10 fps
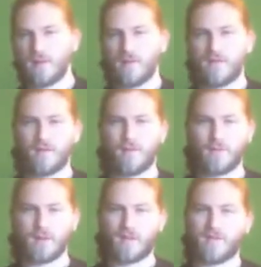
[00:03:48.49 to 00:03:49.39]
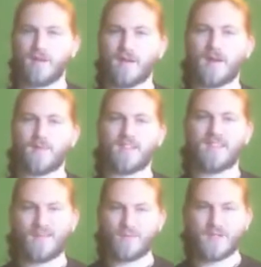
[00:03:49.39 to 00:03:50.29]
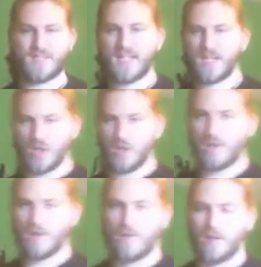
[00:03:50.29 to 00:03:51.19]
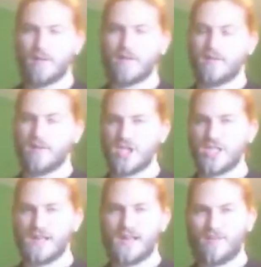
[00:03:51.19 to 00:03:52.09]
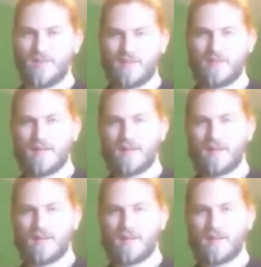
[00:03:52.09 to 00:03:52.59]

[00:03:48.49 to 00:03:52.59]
So your sword arm is never in danger if you use the shield like this.